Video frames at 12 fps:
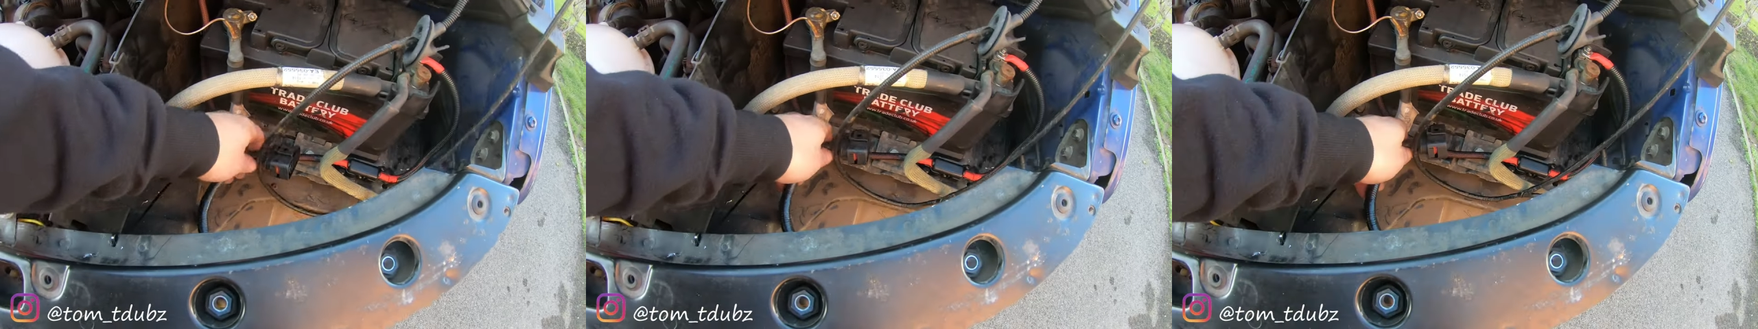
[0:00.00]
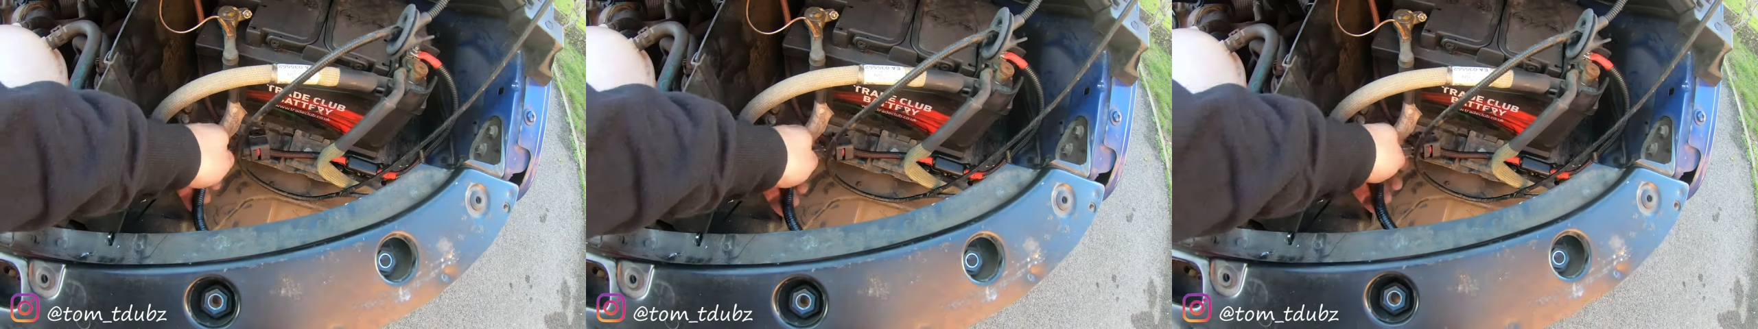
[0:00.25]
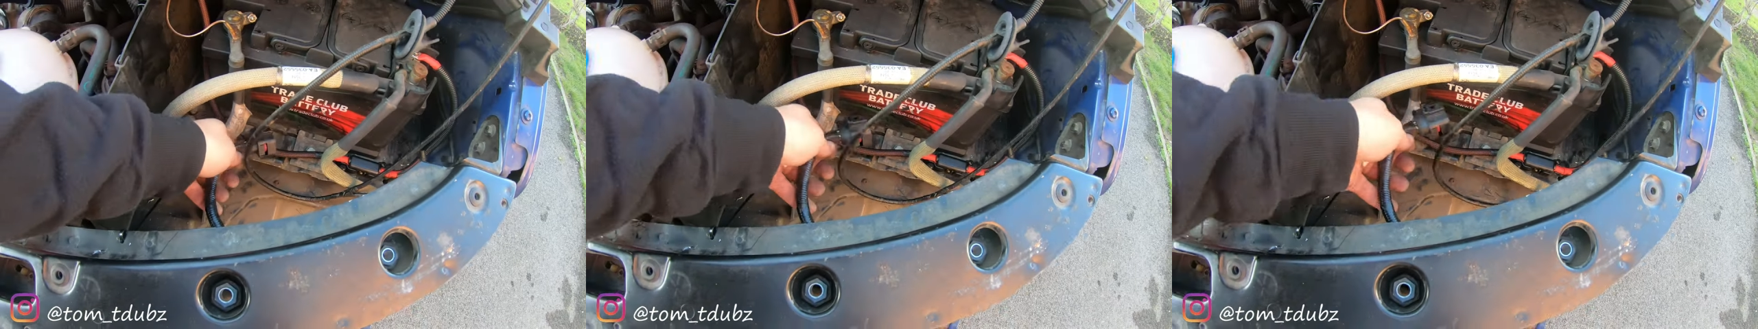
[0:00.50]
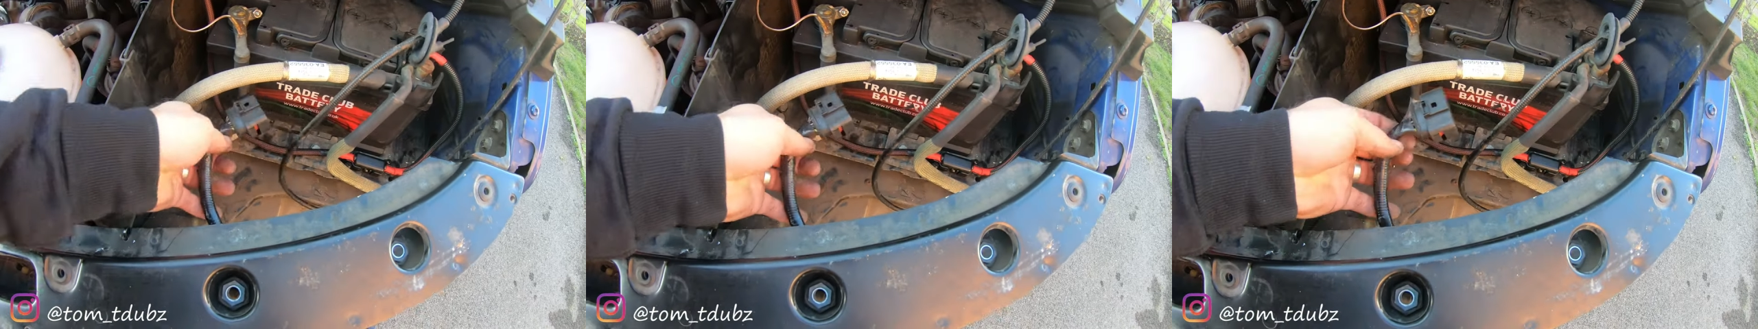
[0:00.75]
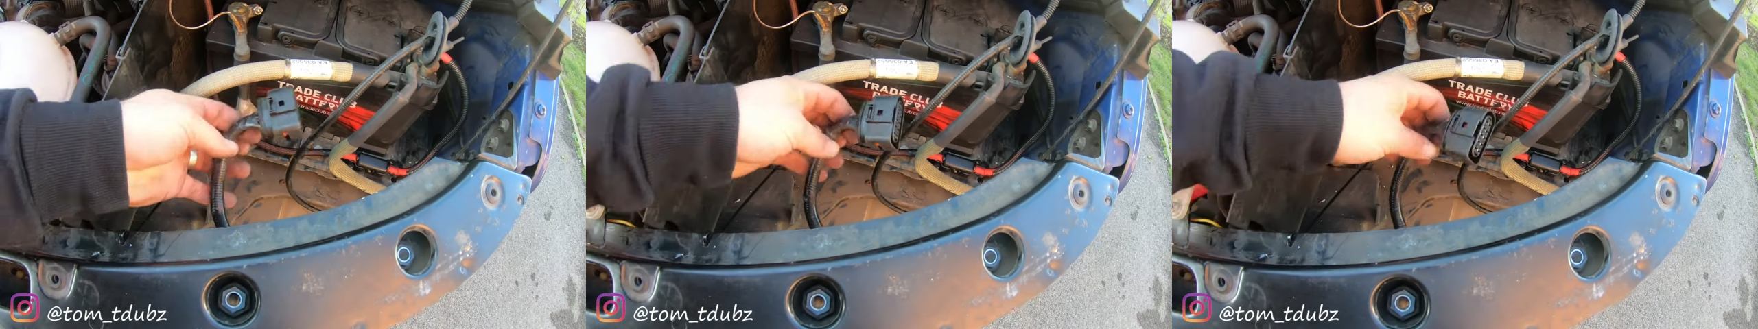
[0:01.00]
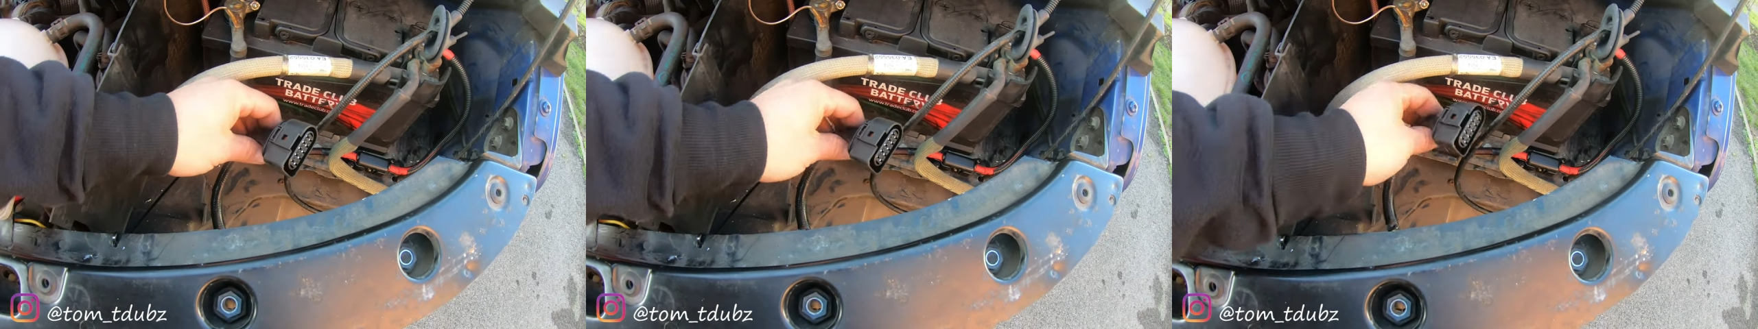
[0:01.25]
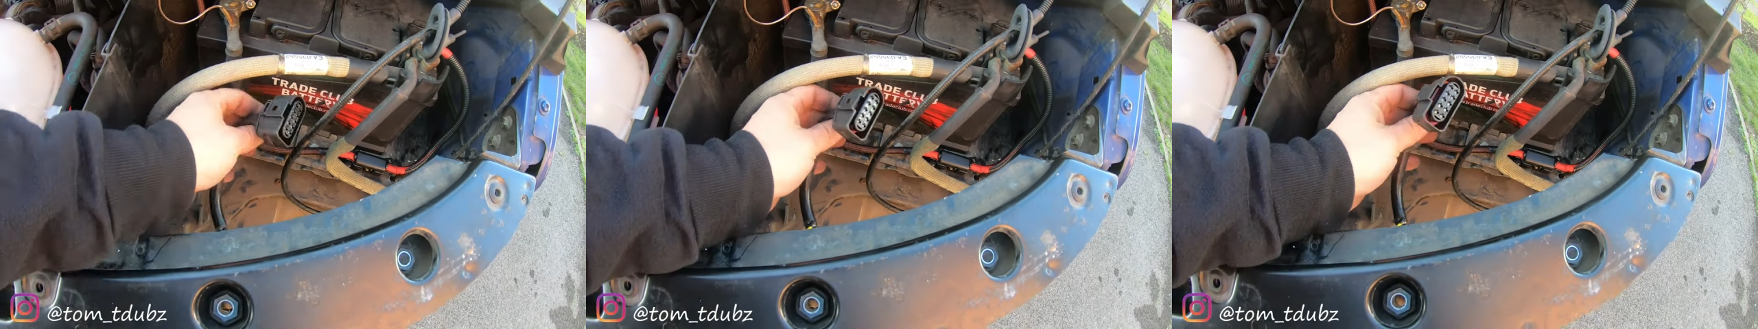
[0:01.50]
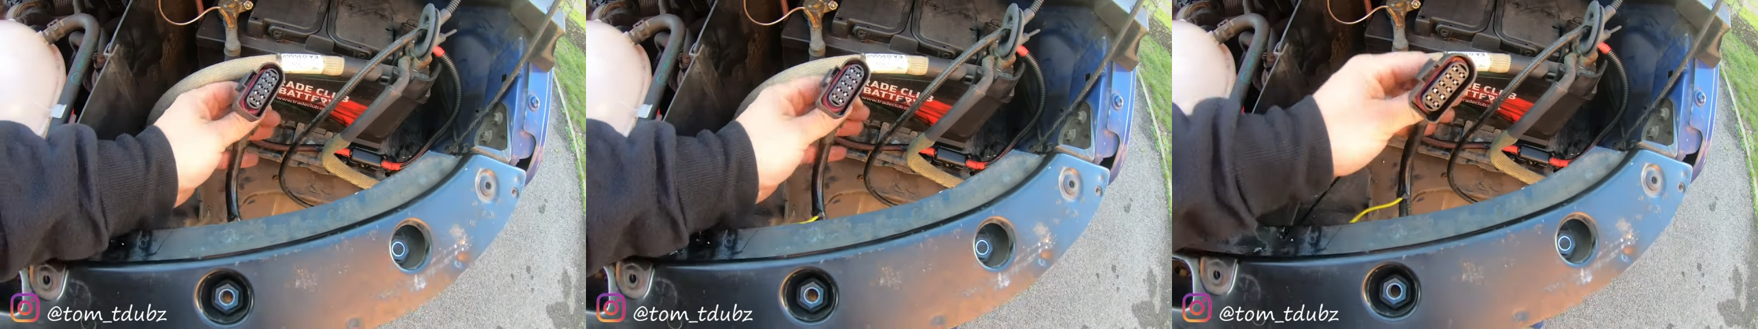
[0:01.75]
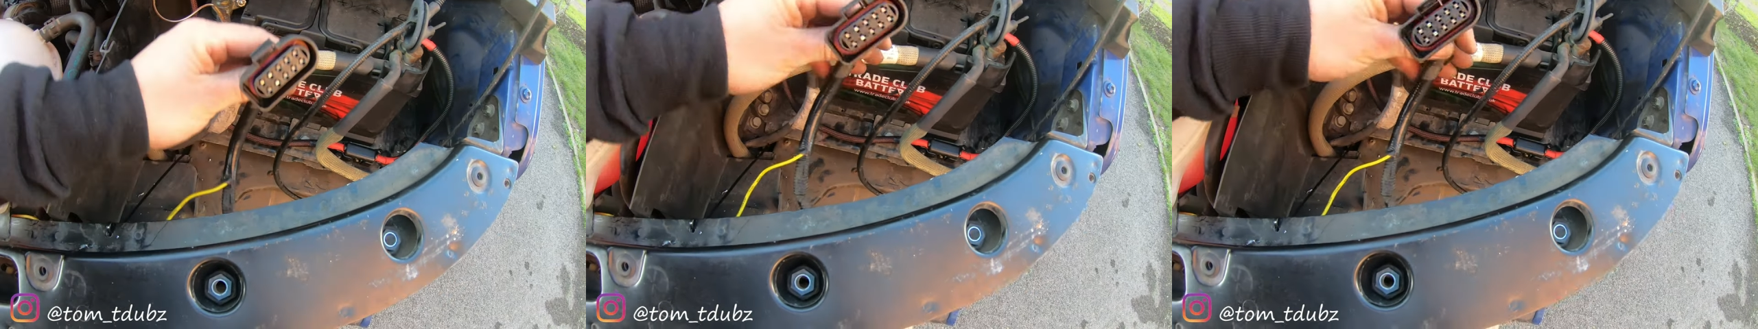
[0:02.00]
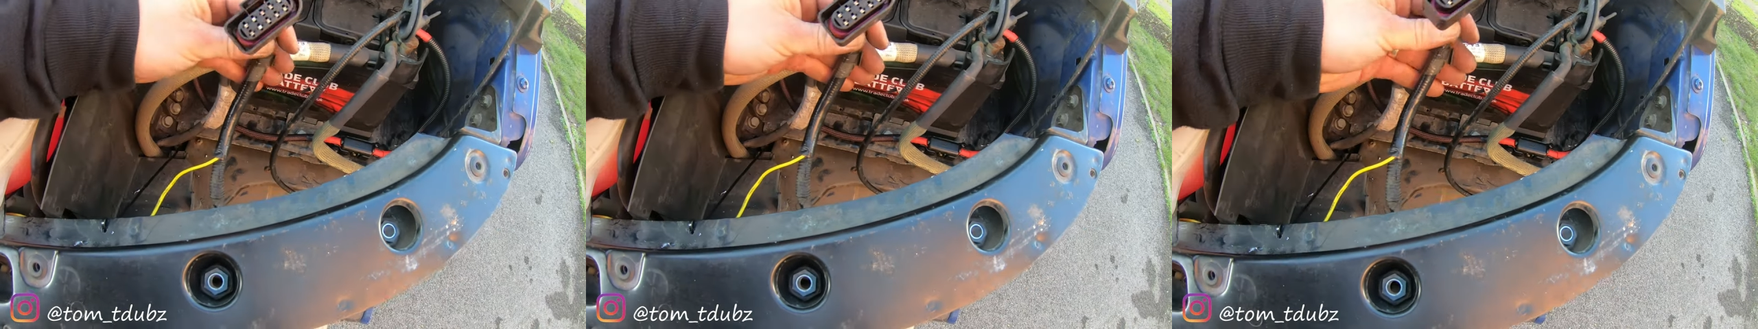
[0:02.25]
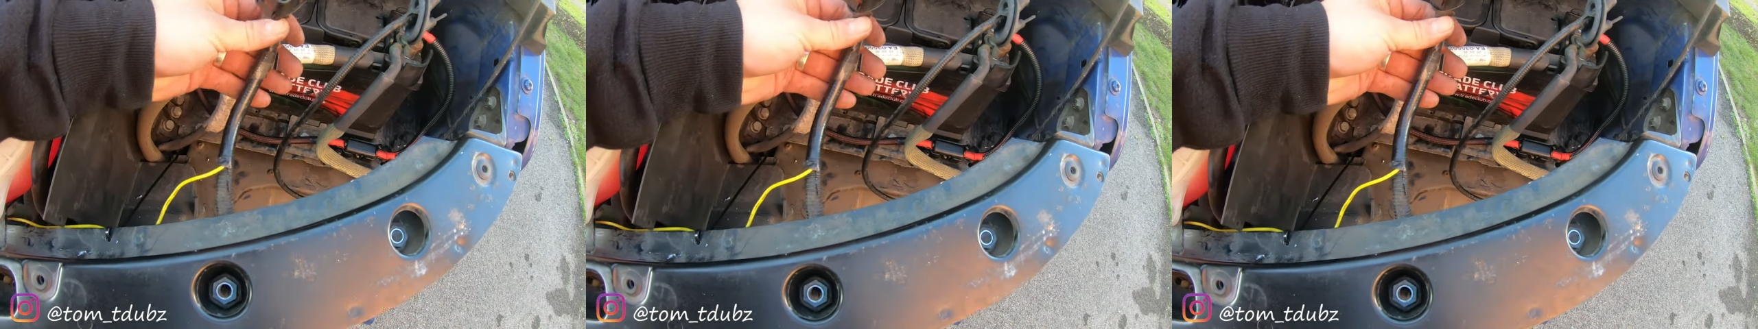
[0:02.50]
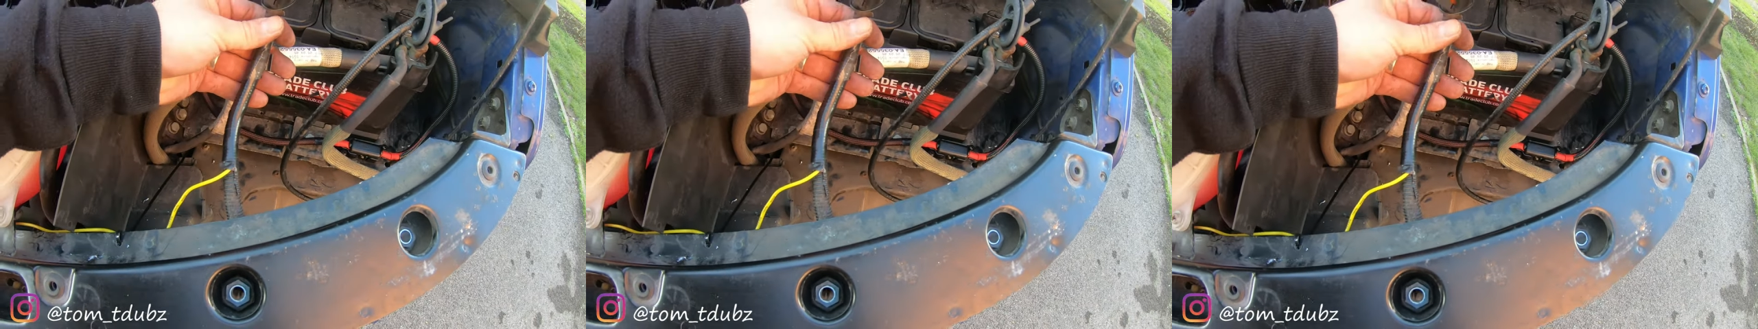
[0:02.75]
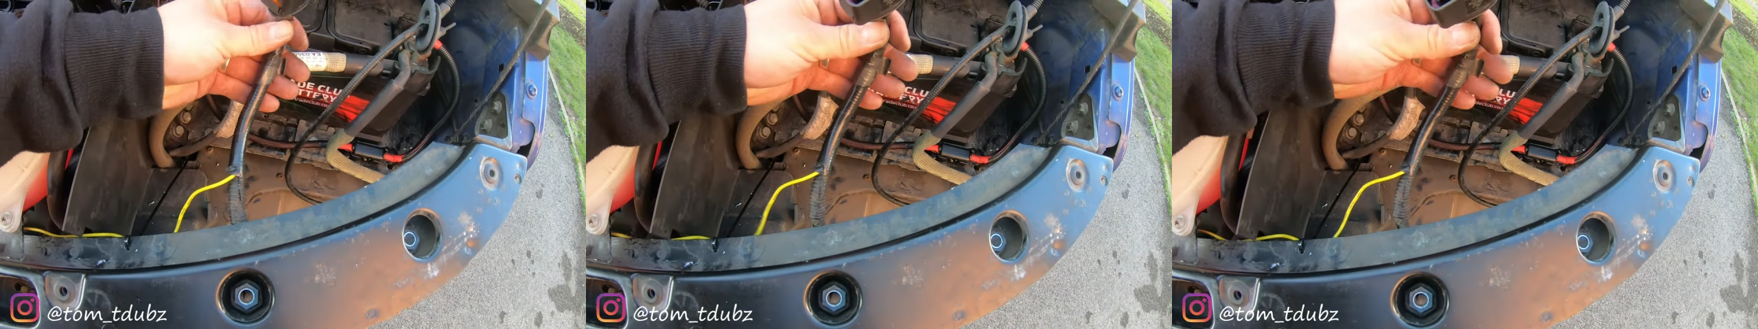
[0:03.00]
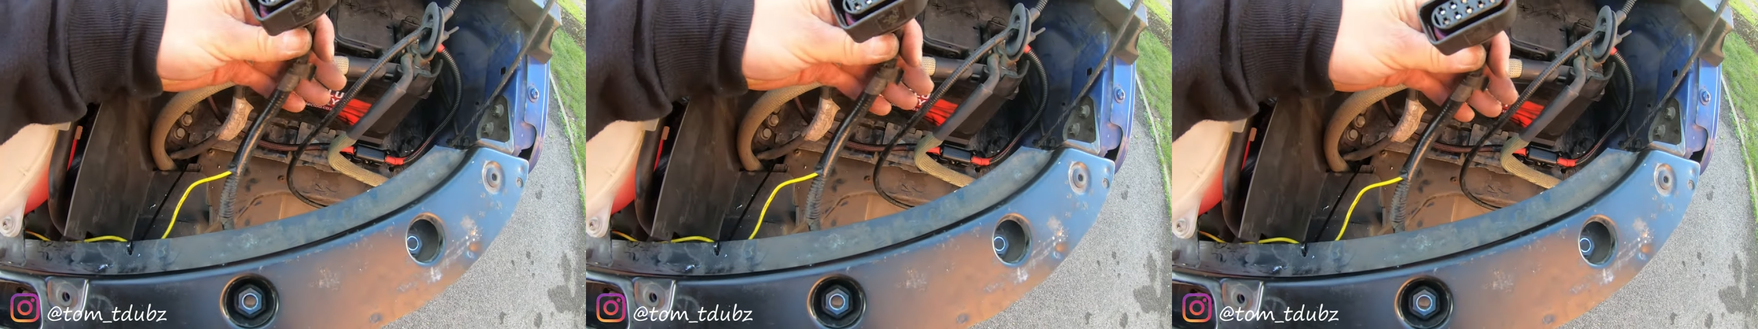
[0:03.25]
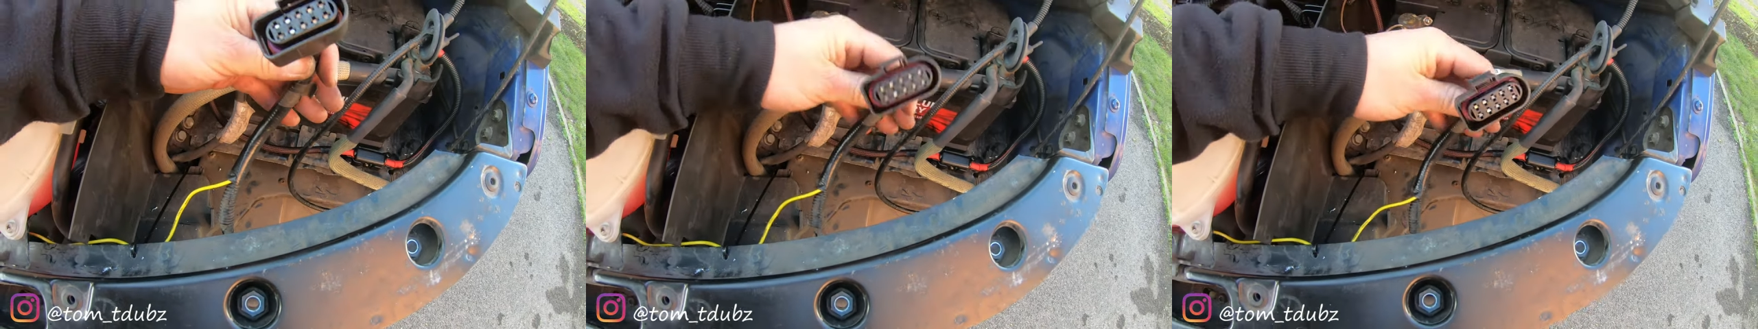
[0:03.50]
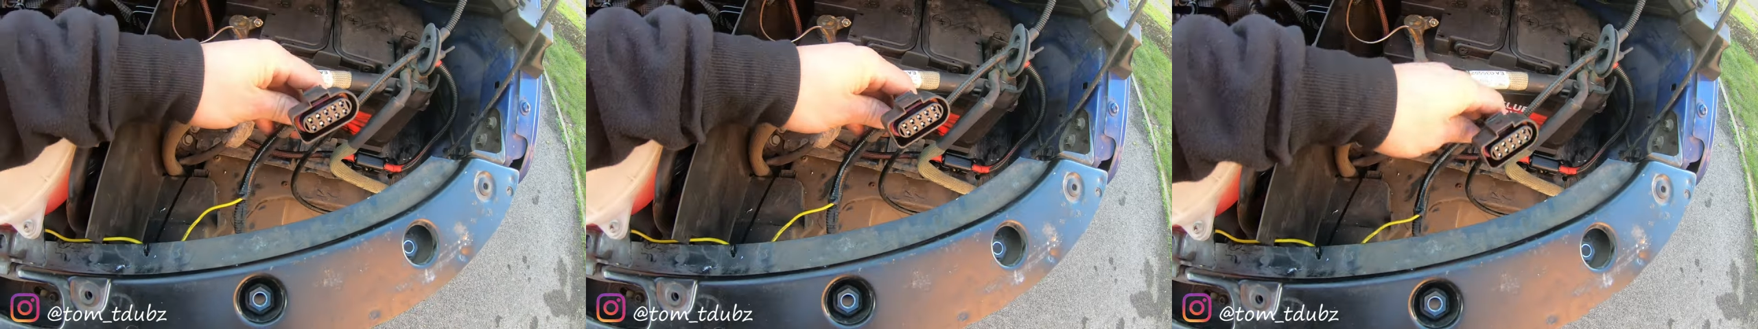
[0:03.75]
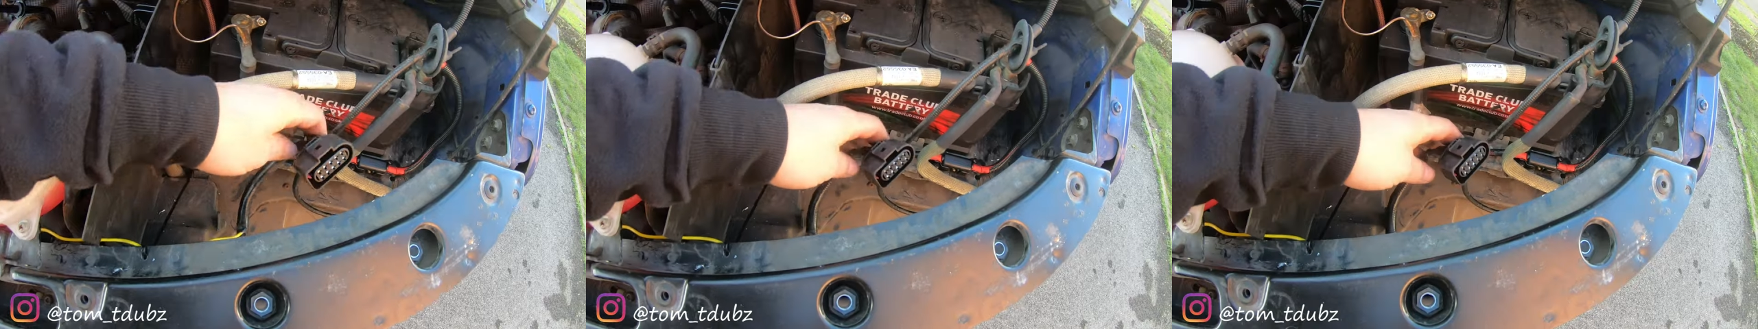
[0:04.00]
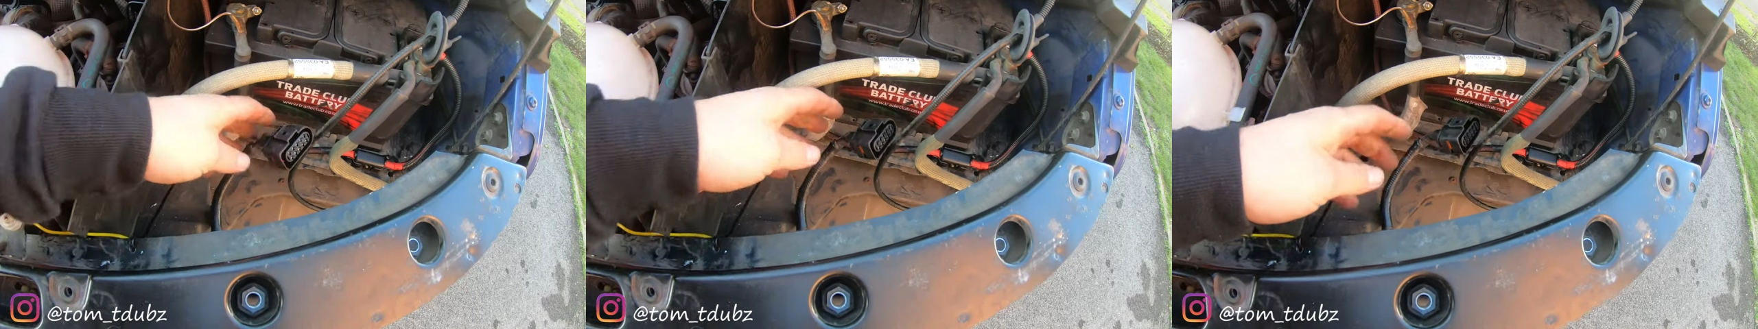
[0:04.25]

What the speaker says: No face is visible, so there are no lips to read.